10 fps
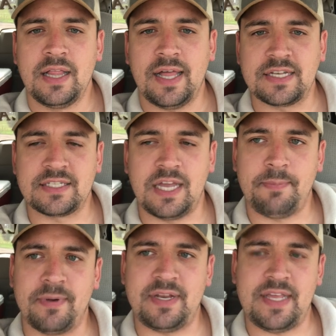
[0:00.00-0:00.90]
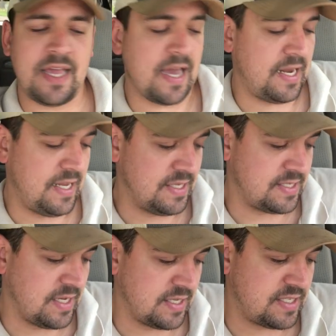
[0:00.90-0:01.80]
last night, but he had
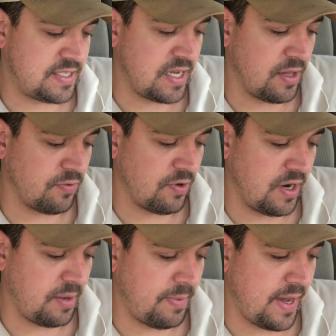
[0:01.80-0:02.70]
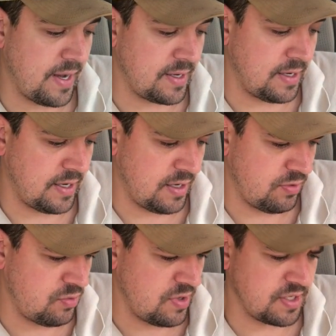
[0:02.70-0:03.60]
his stellar running back,
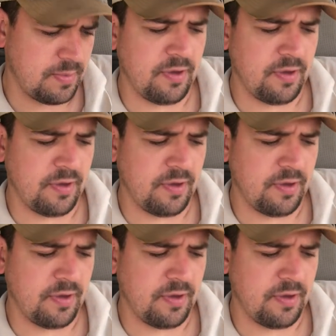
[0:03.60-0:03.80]
who was it?